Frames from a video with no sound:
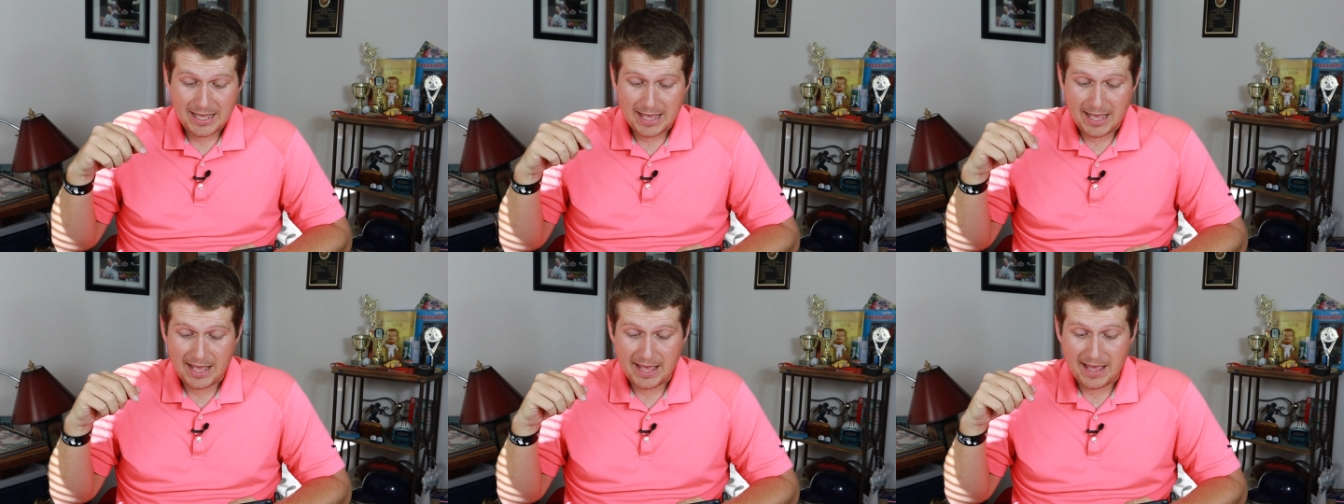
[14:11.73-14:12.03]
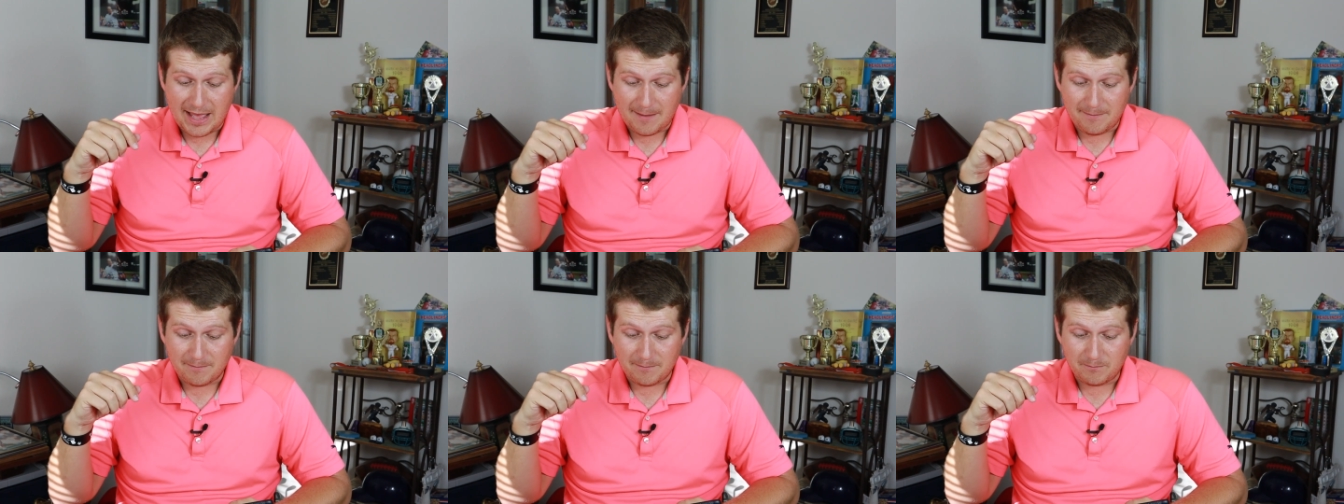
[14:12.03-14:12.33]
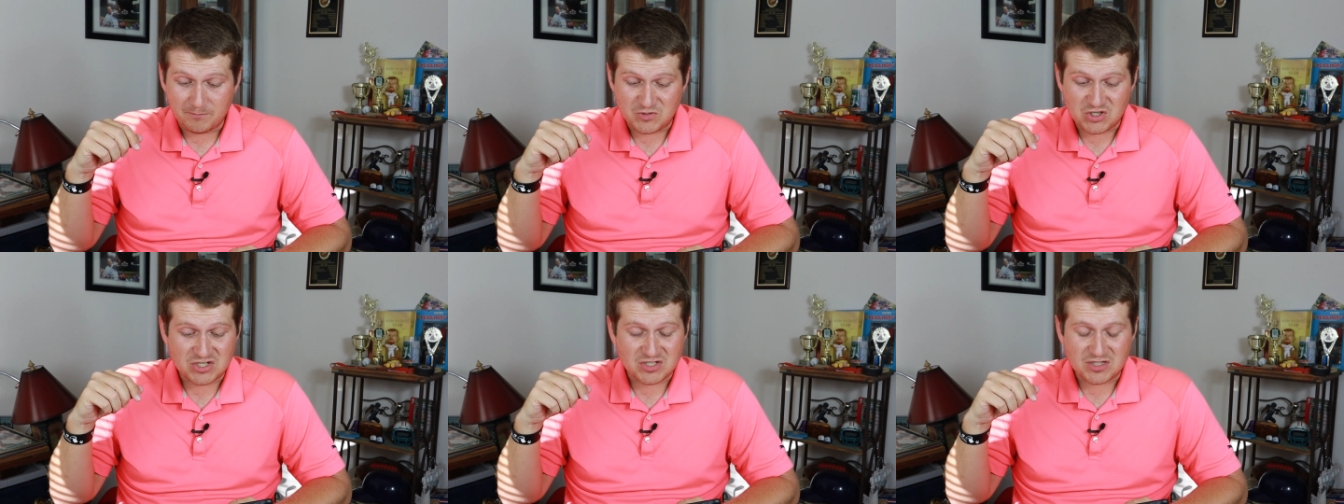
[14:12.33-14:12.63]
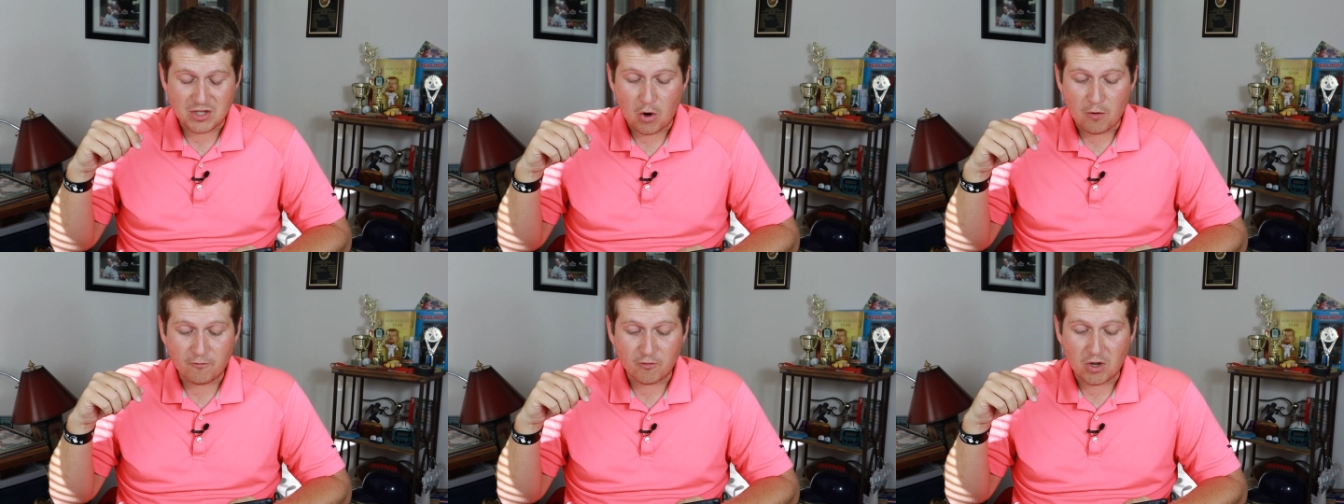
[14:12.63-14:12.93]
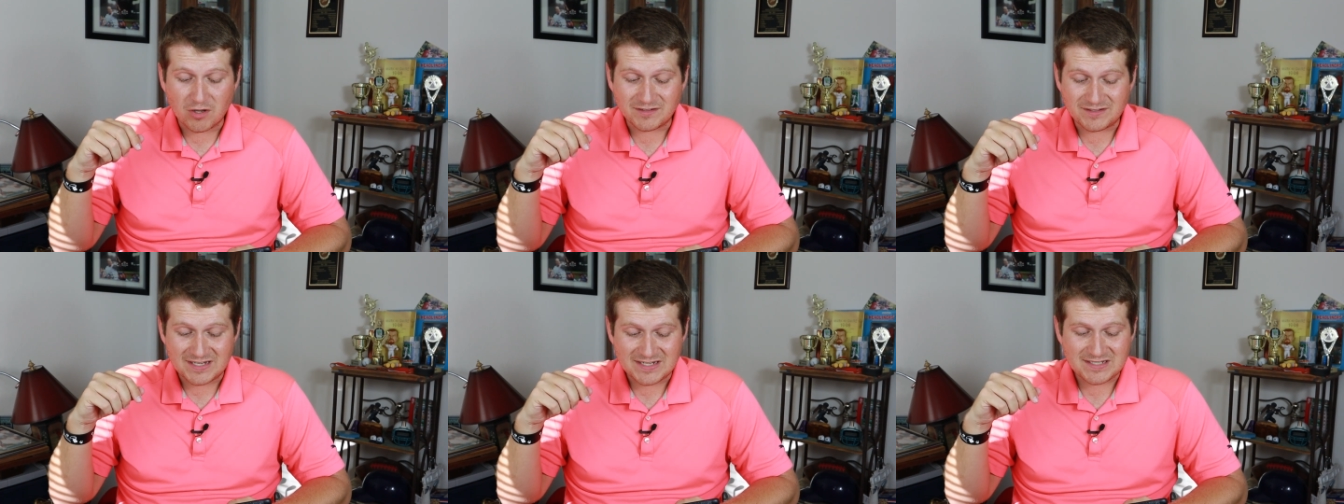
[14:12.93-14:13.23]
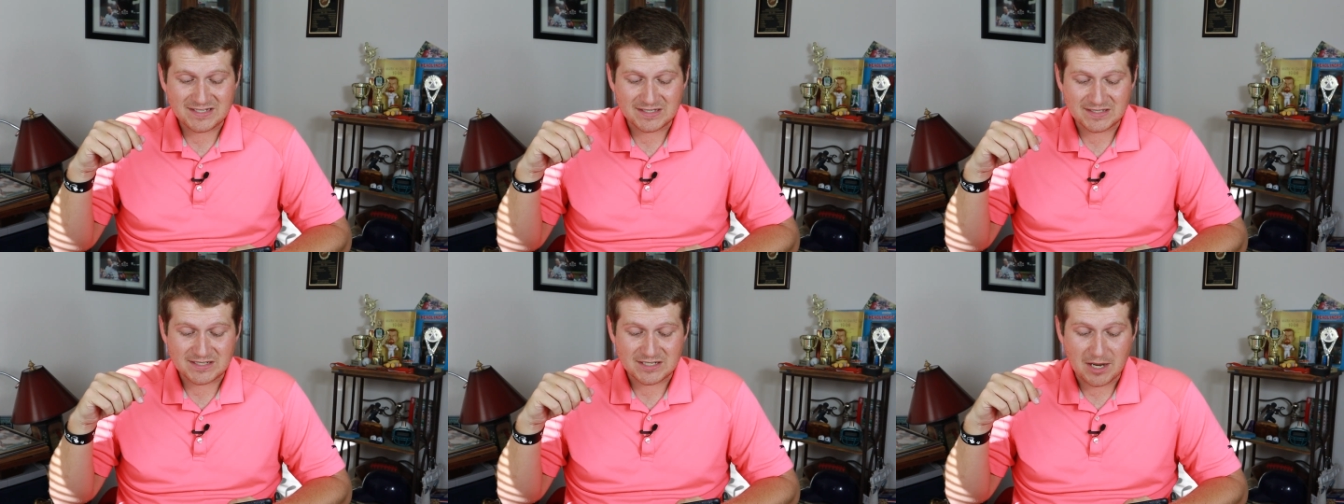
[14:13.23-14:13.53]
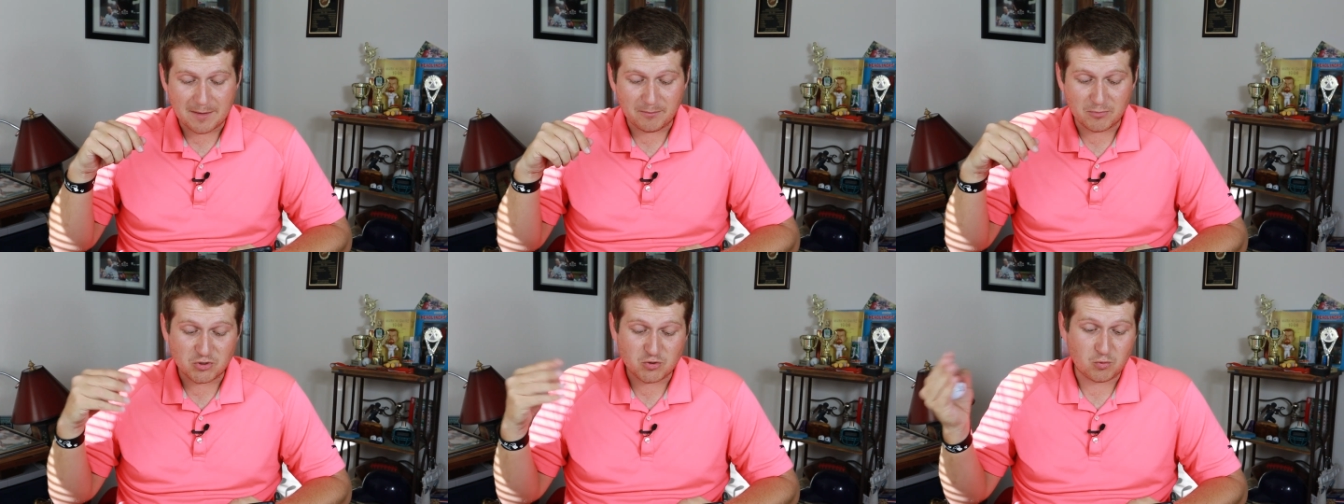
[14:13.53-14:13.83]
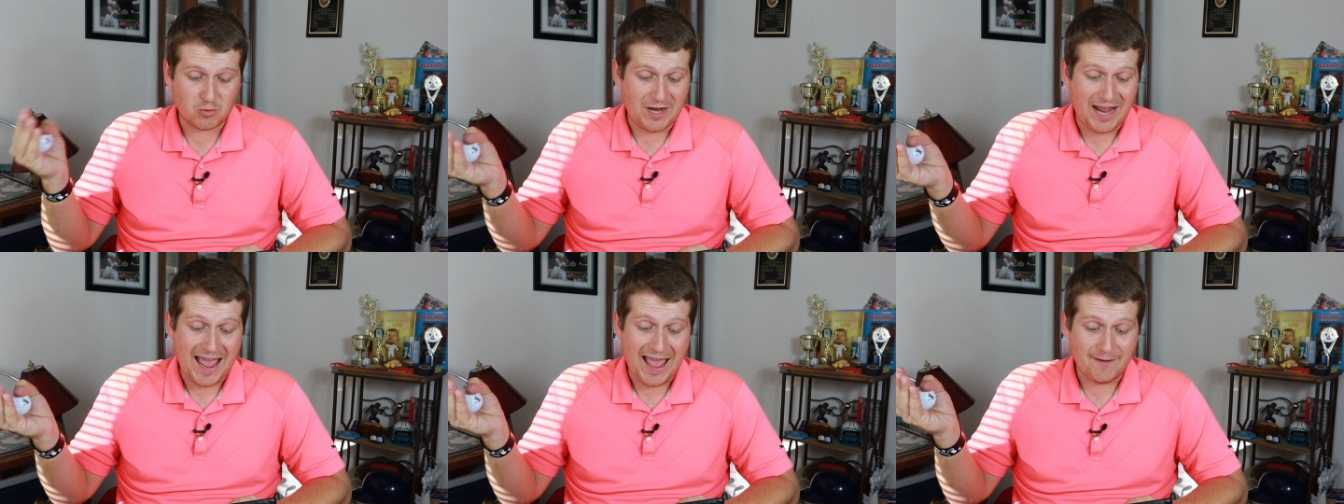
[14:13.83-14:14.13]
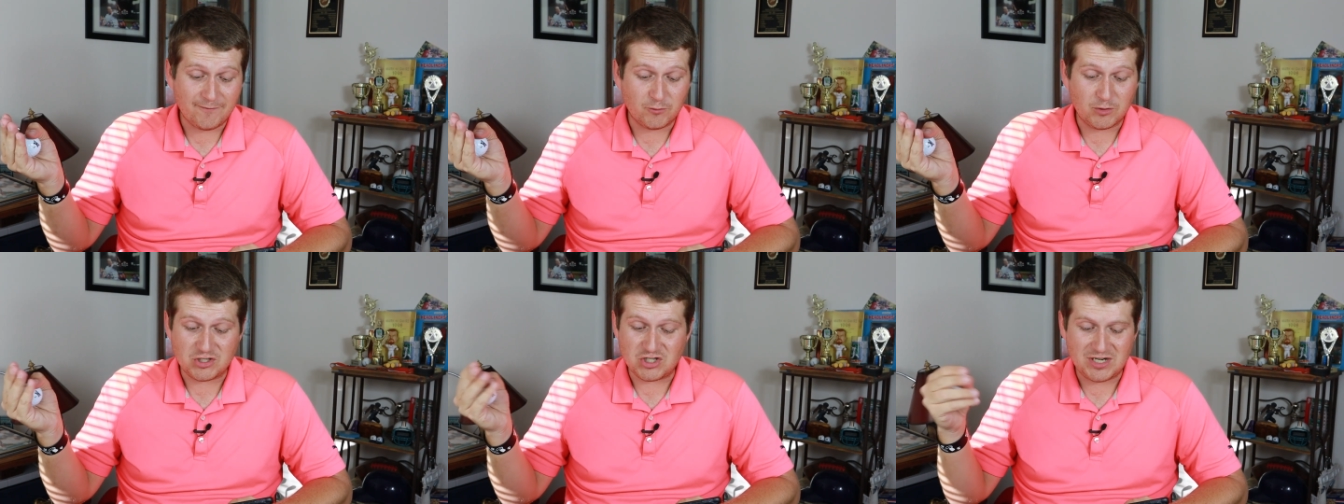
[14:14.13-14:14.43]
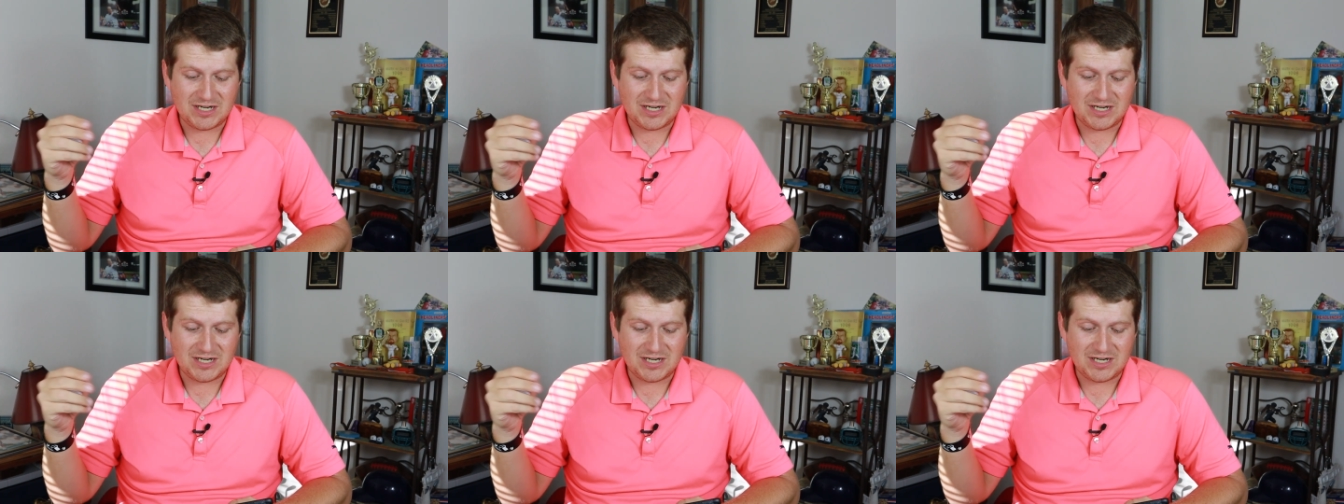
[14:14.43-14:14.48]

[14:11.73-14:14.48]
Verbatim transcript: um, just the overall distance numbers were average.